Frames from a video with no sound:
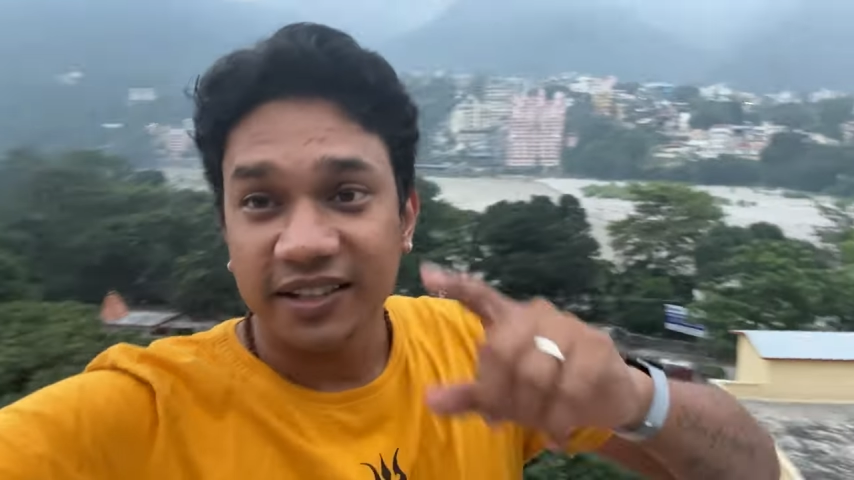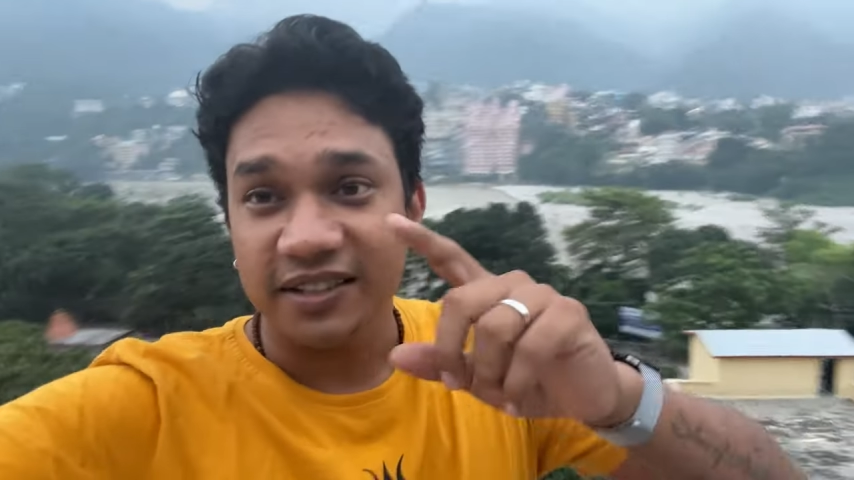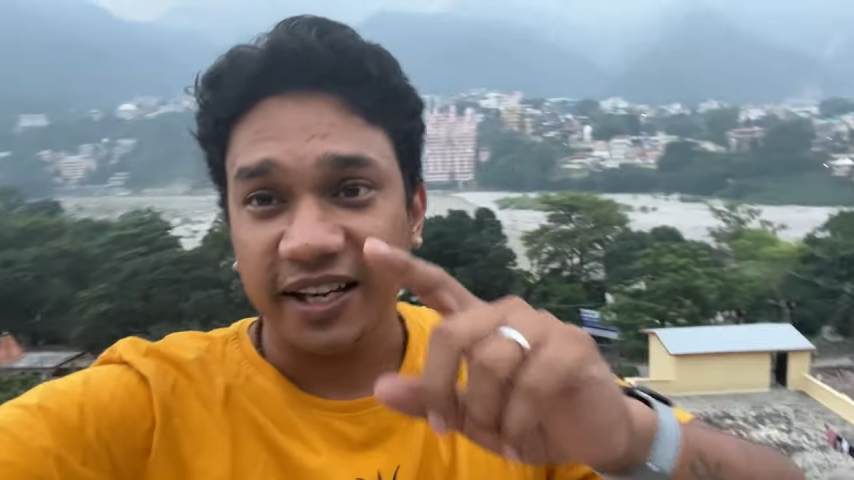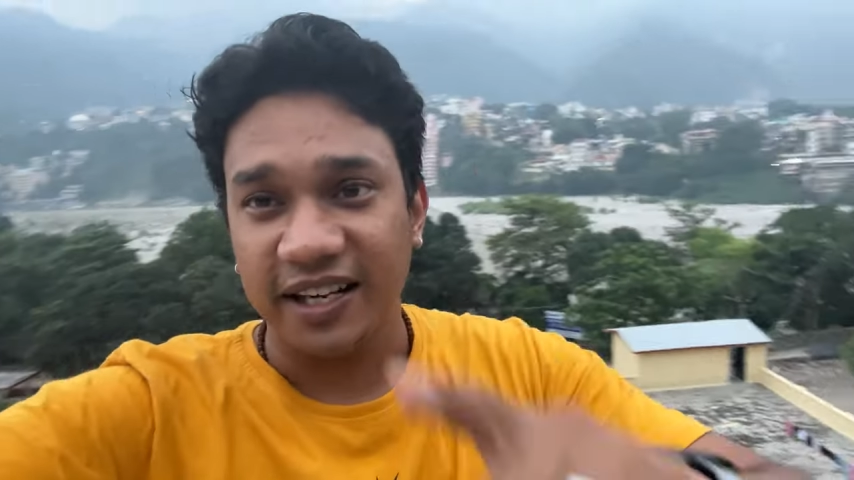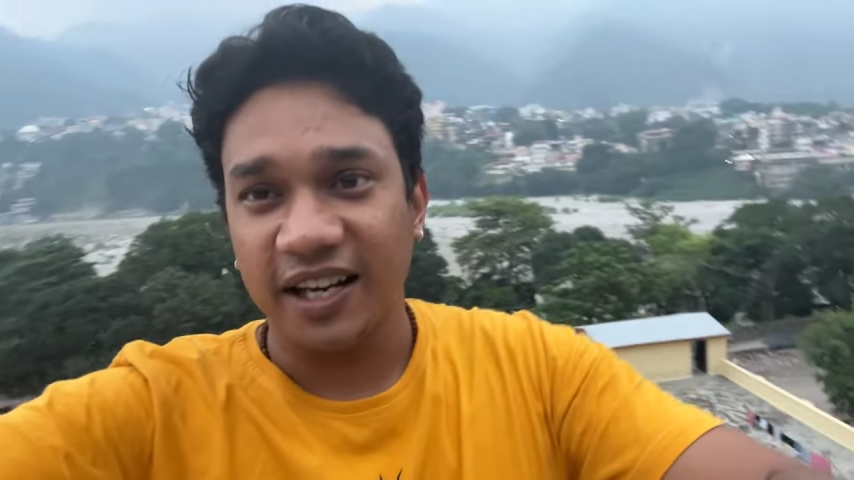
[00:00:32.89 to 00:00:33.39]

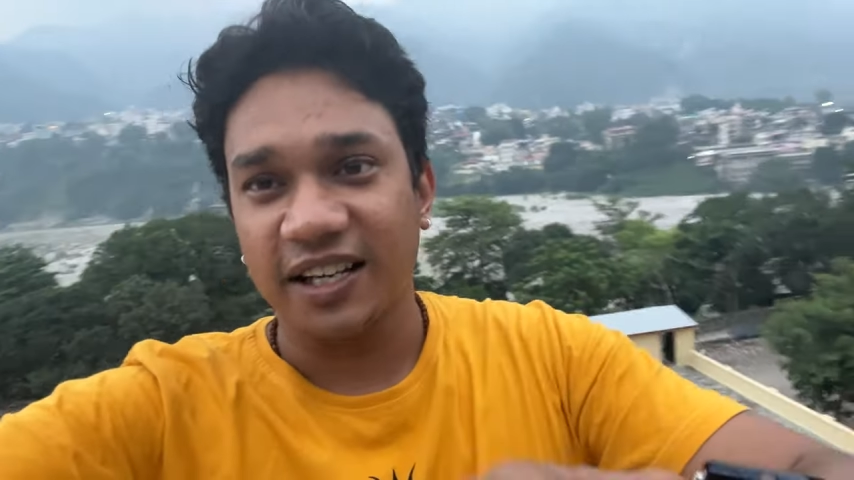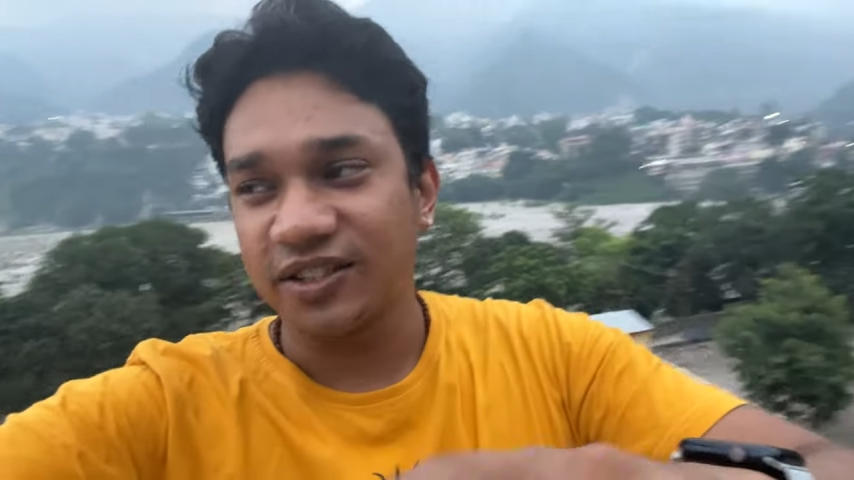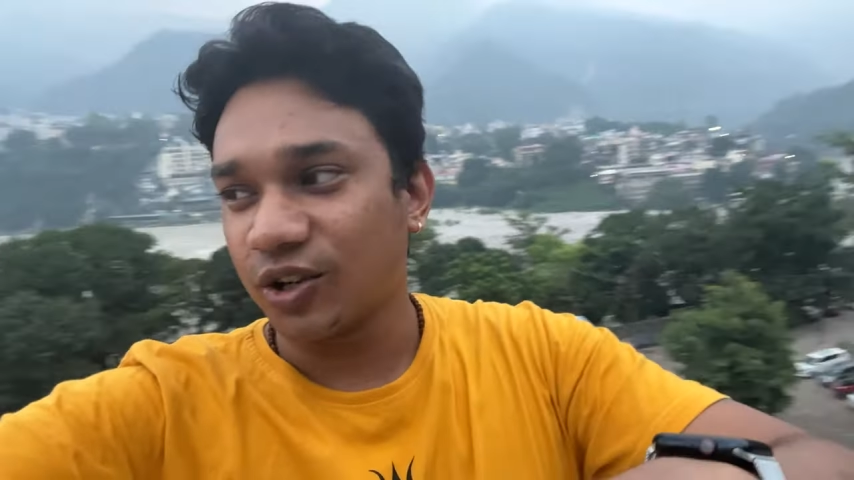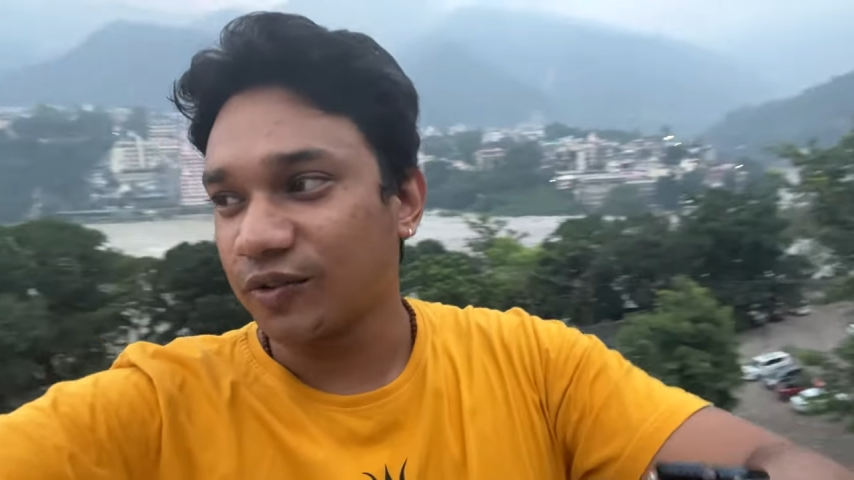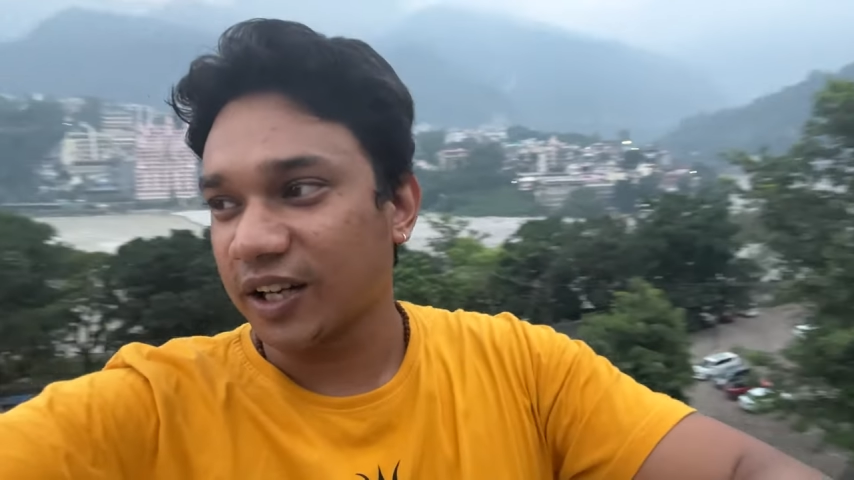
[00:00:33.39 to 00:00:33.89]
second last
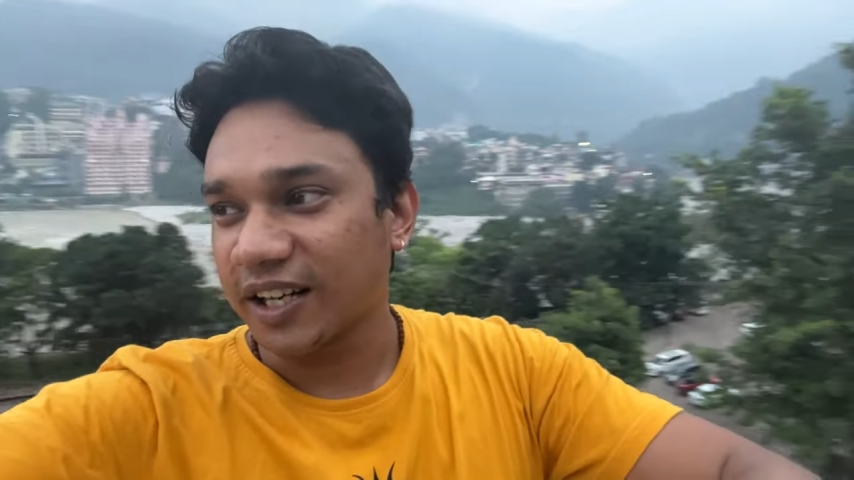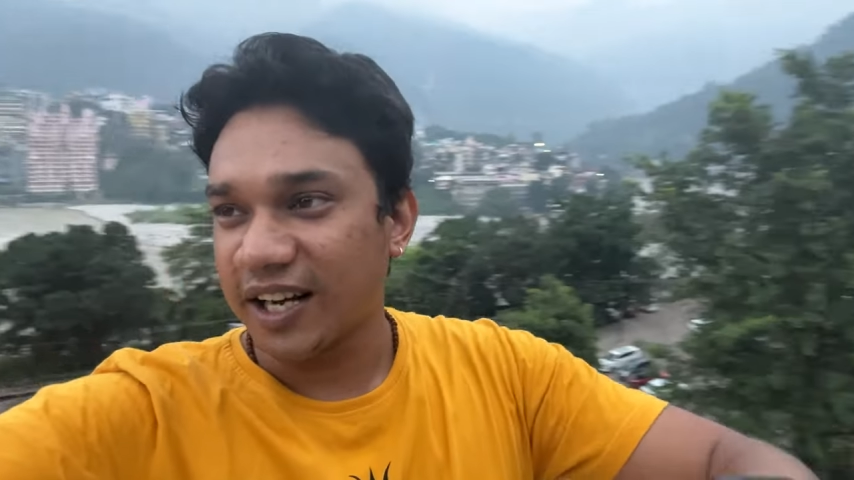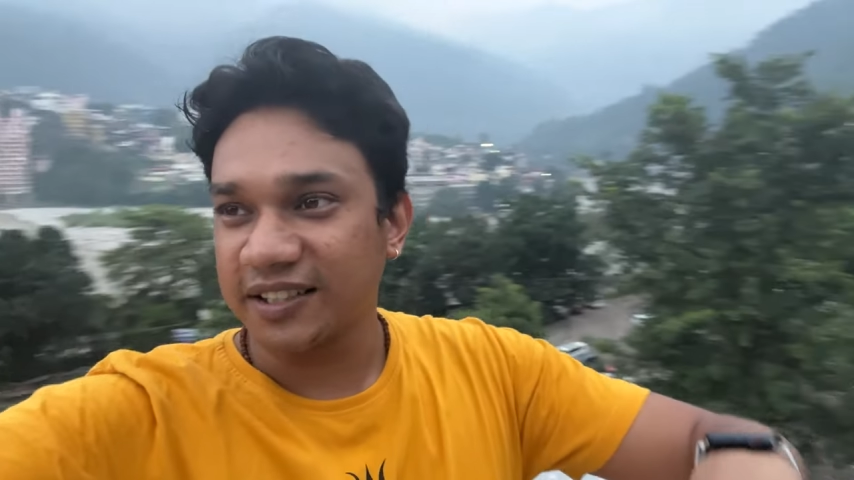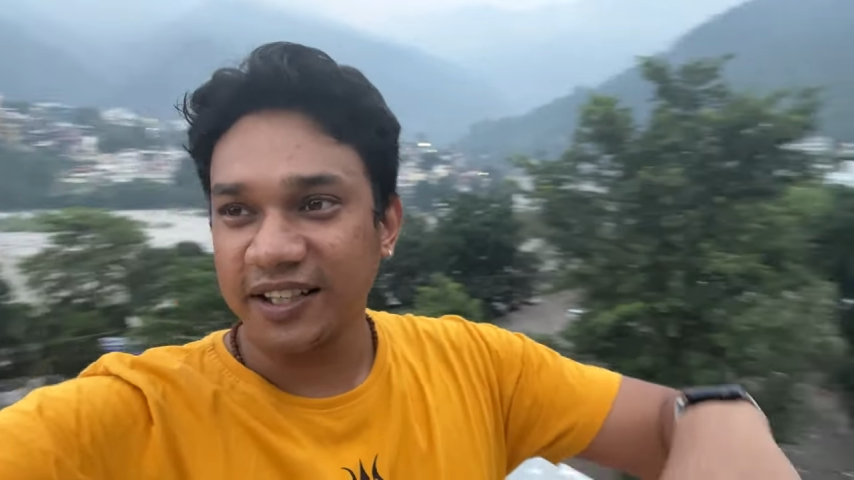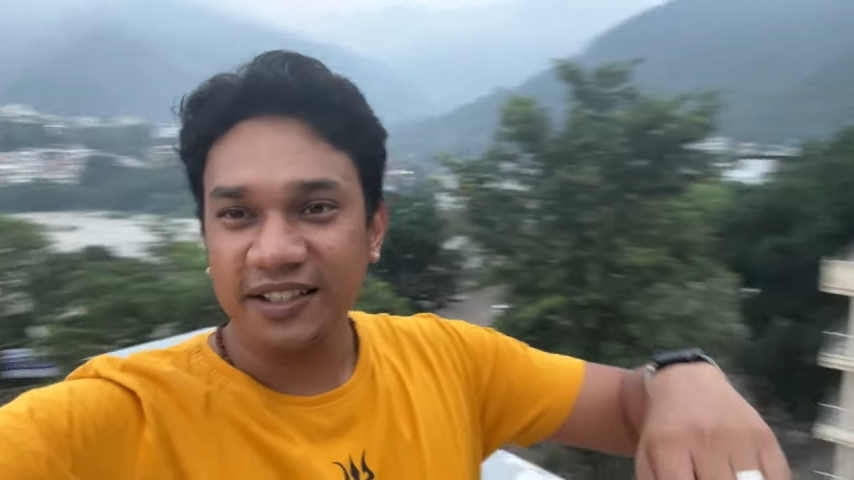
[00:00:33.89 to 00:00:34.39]
day of the
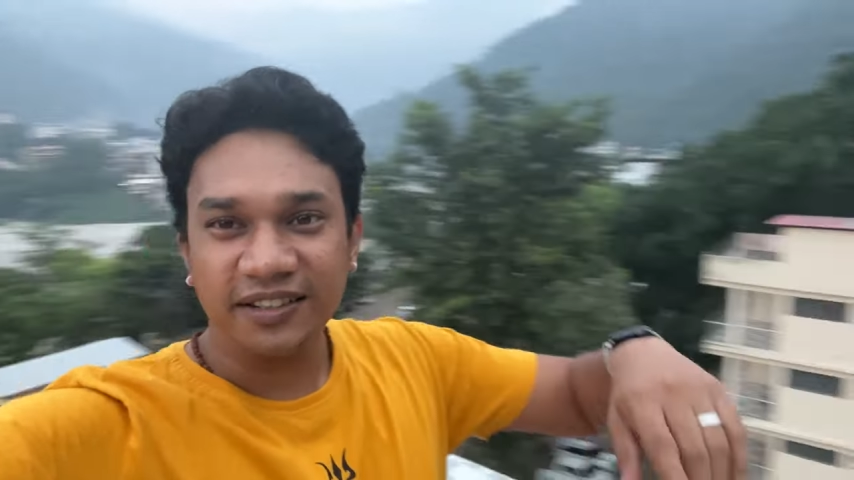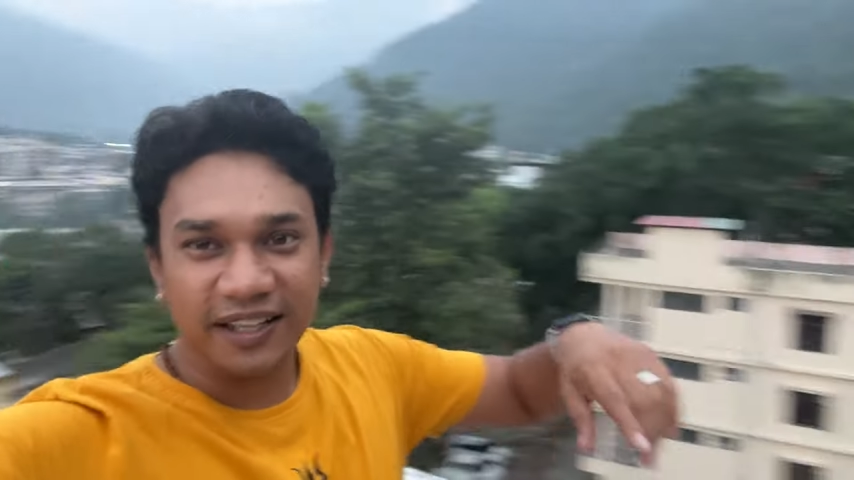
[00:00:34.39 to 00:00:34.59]
classes,